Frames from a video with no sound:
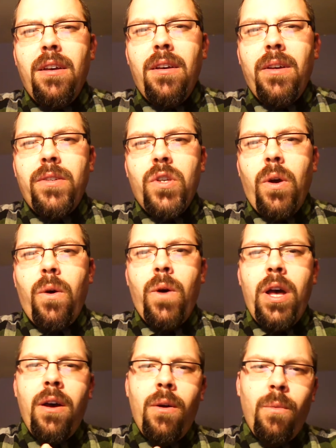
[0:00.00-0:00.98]
So
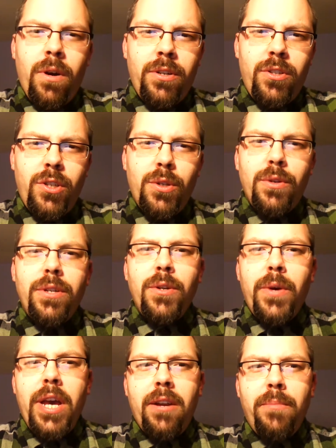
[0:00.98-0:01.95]
one student who
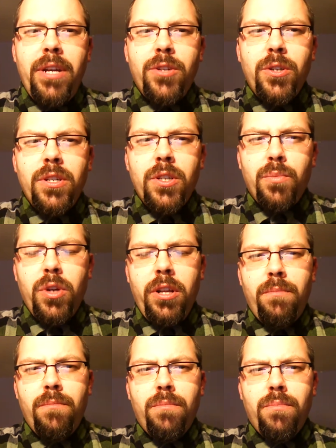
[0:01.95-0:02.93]
he had a major
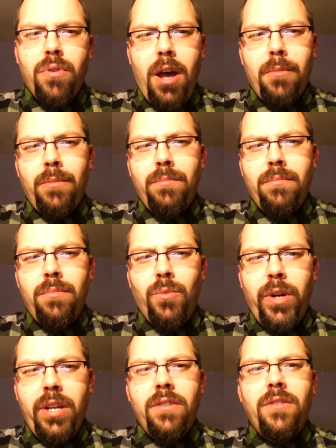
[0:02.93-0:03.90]
discipline problem
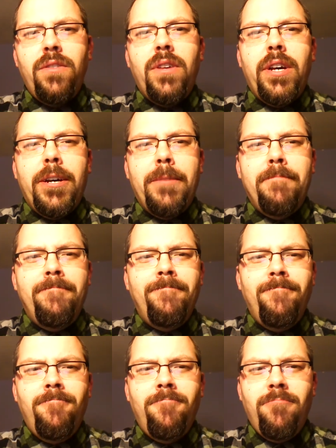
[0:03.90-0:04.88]
with, um,
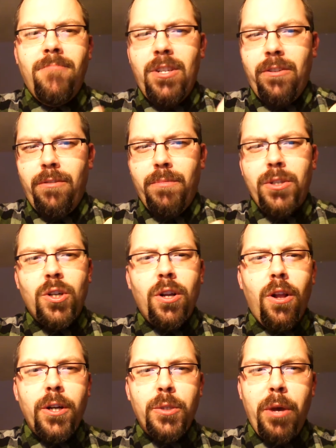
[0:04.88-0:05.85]
you know, Mr.
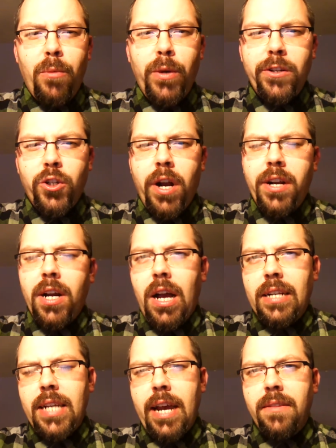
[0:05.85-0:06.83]
Clark spent weeks trying to
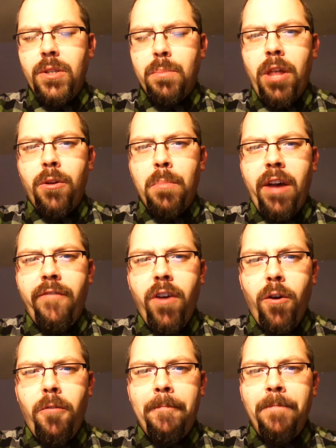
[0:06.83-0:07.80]
contact this mother by
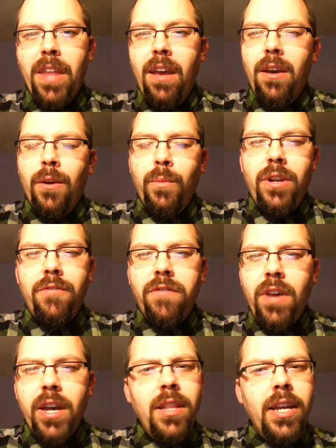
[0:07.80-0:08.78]
phone. When he
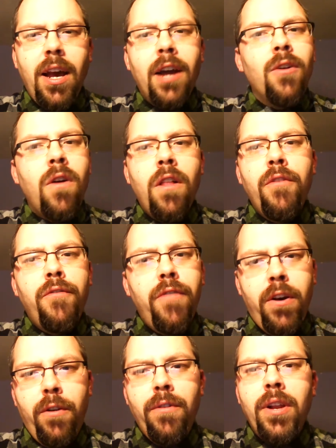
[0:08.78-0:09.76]
finally got her on the
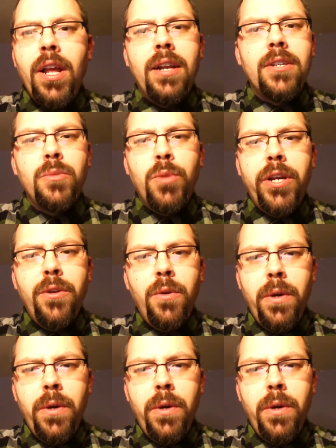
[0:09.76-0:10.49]
phone and explained who he